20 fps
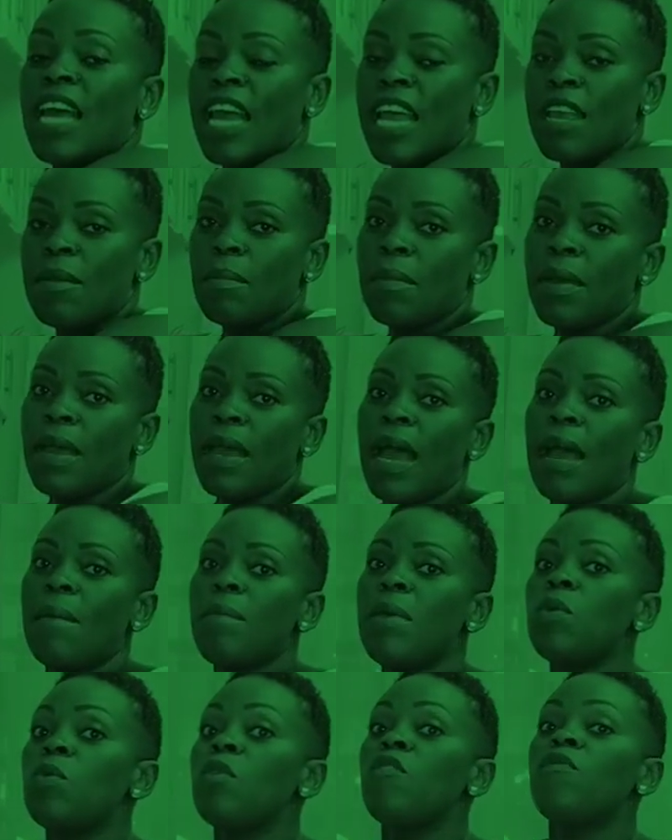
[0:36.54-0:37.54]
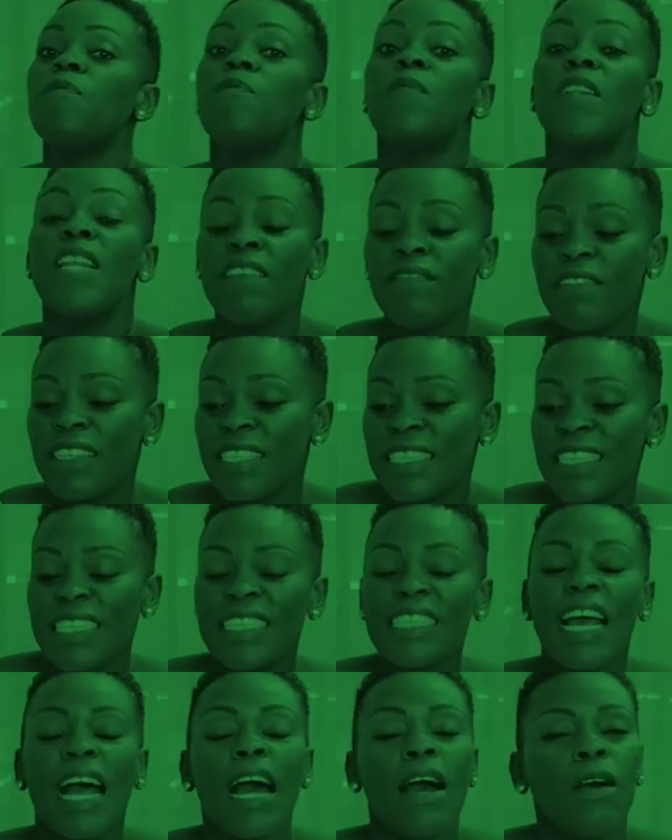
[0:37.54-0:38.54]
time. I mean, we've lived in
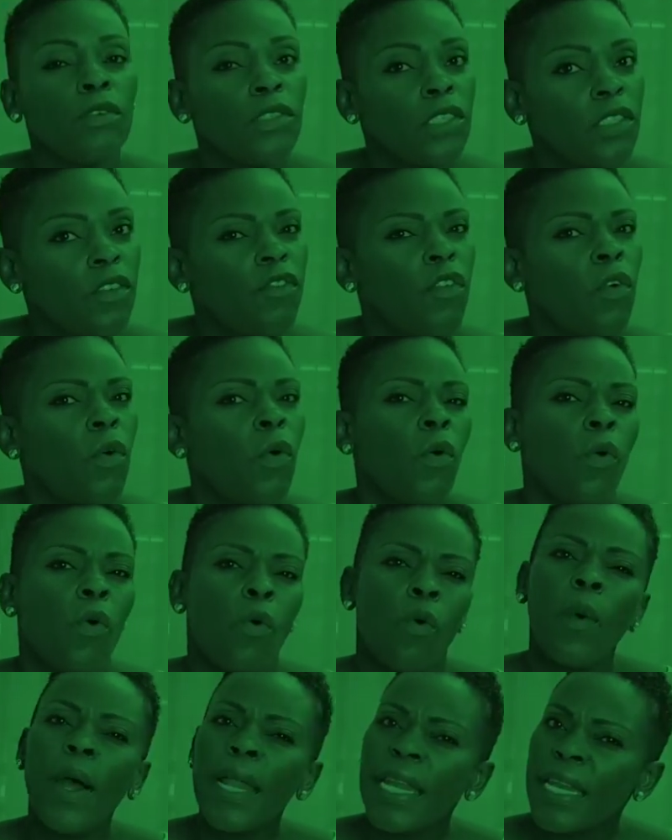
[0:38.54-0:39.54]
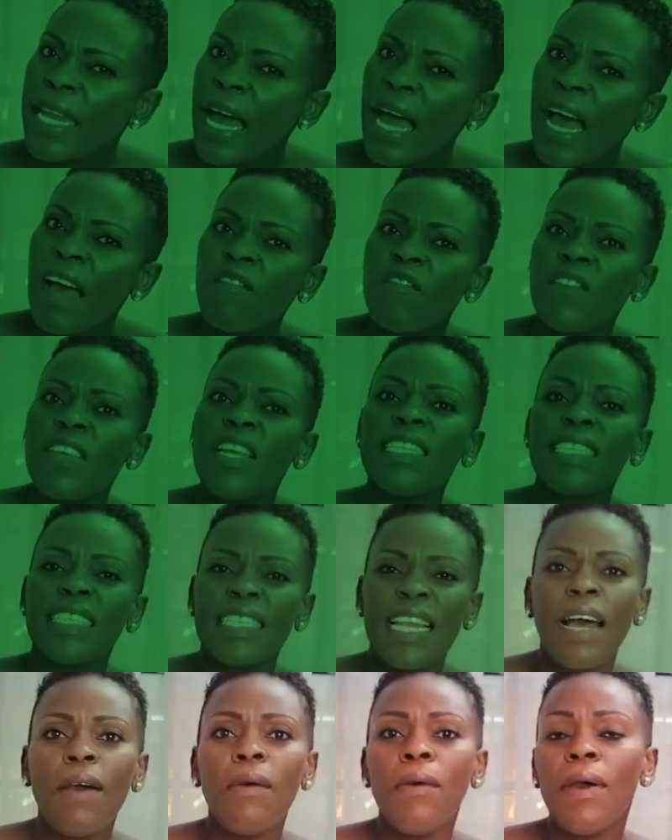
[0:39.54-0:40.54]
this house for one and a half years
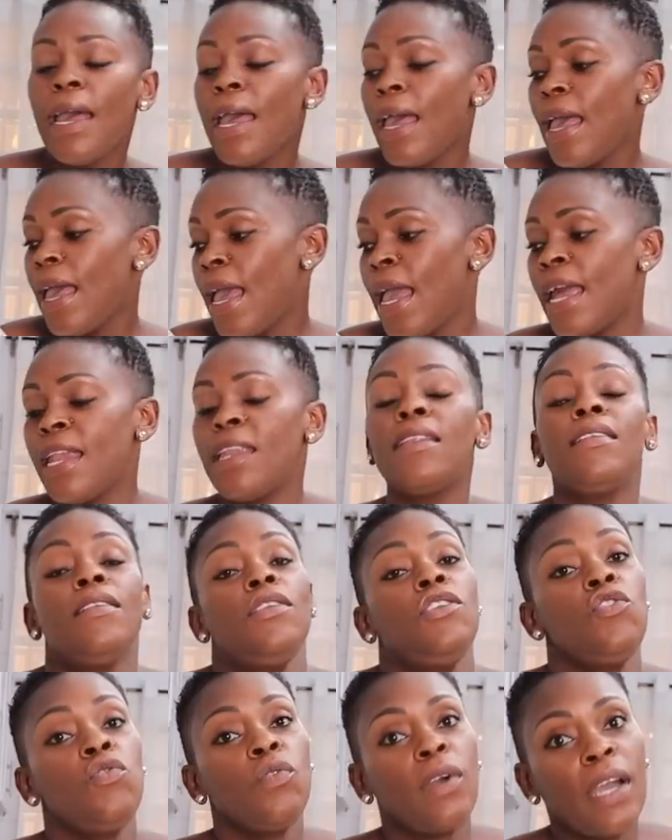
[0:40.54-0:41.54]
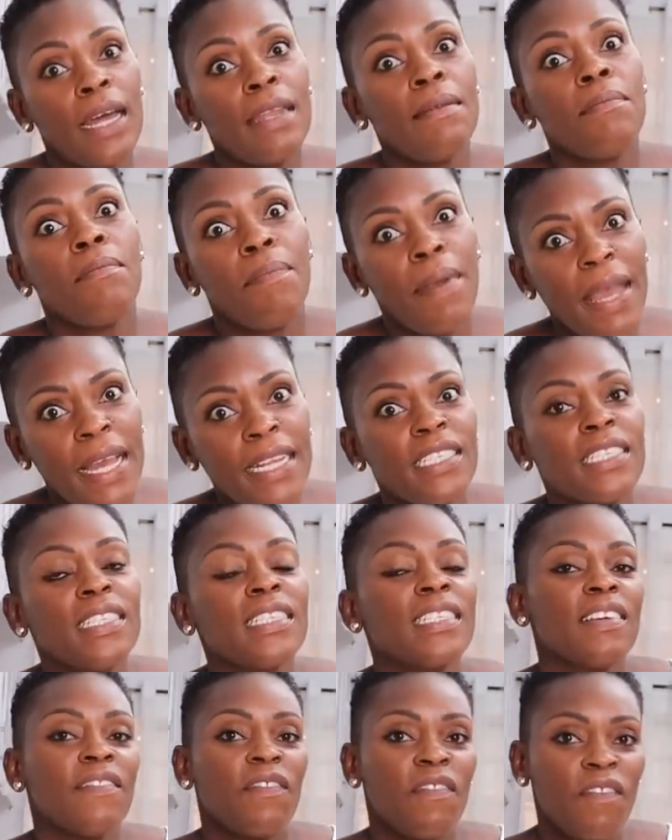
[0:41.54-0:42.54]
now, and you can bet
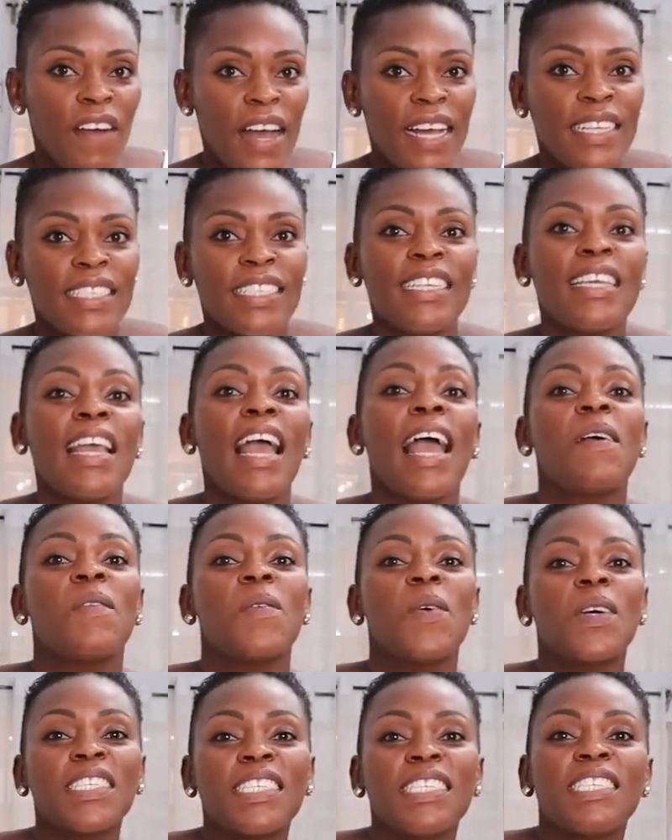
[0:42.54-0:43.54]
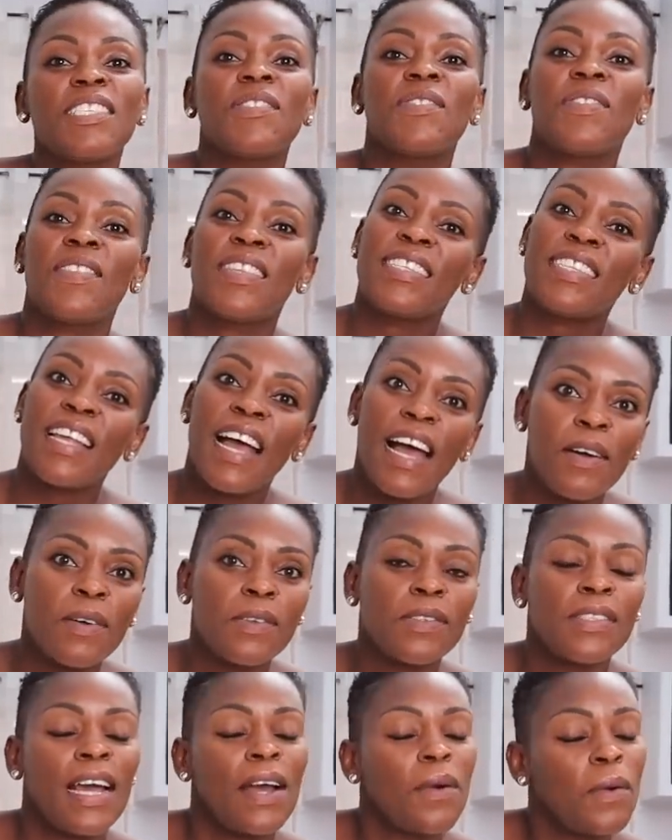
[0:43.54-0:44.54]
the first day I walked into this
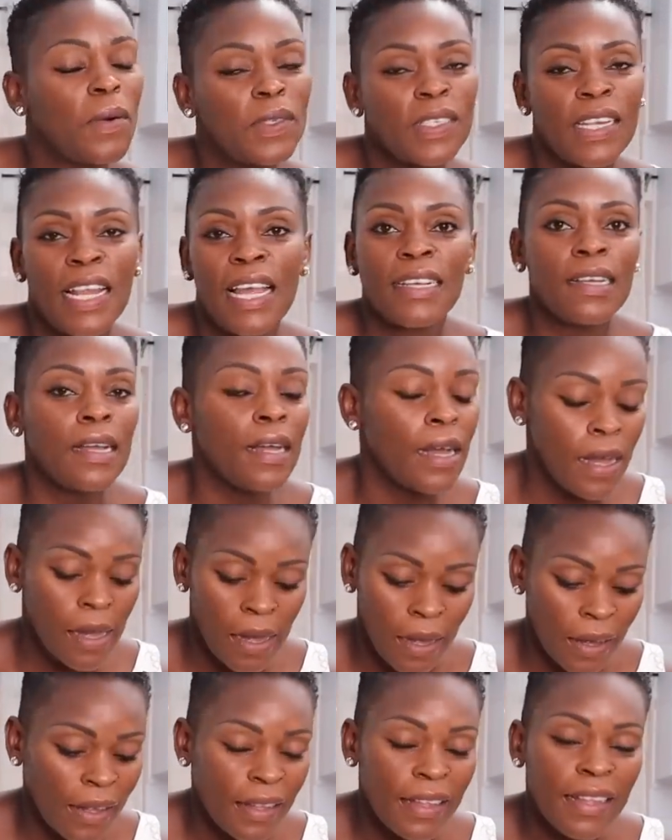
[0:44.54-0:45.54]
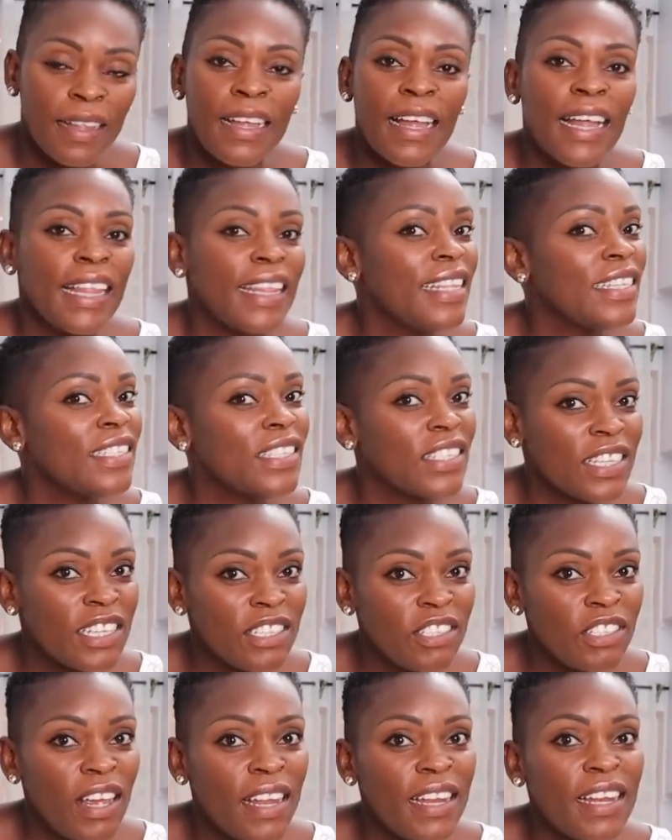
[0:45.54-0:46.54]
house, I was like, uh uh this
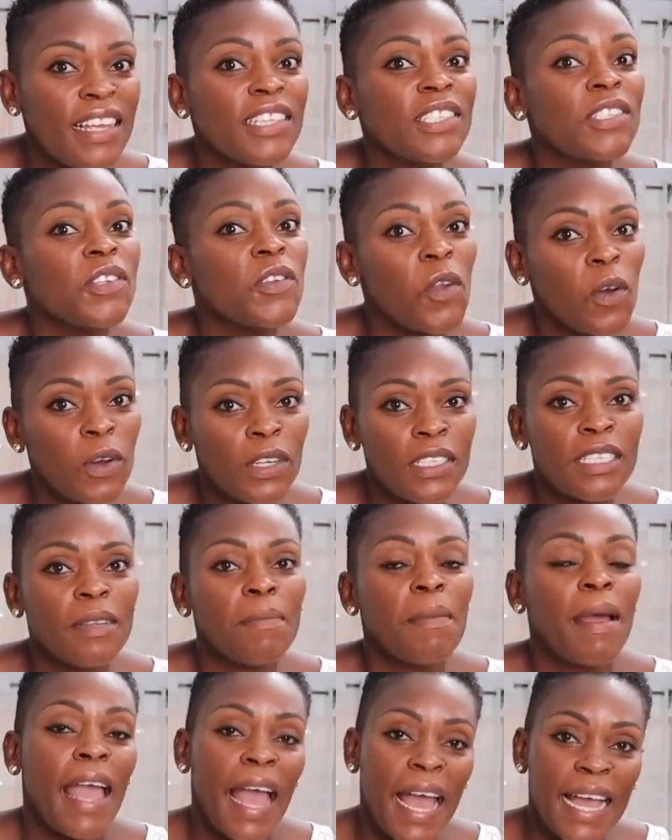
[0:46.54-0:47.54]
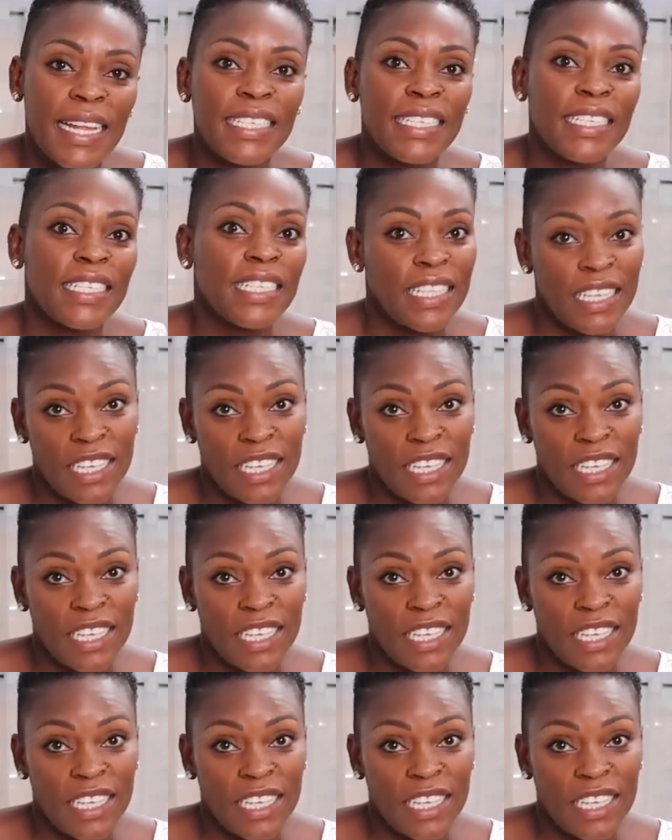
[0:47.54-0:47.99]
kitchen is not my ideal